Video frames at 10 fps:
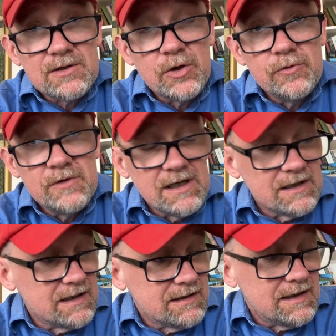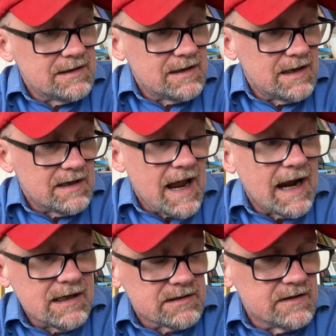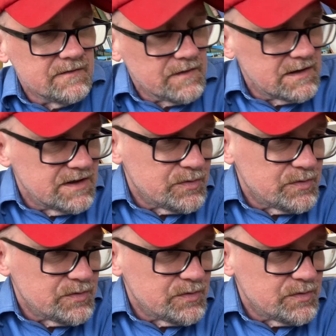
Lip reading: tuned in and active at this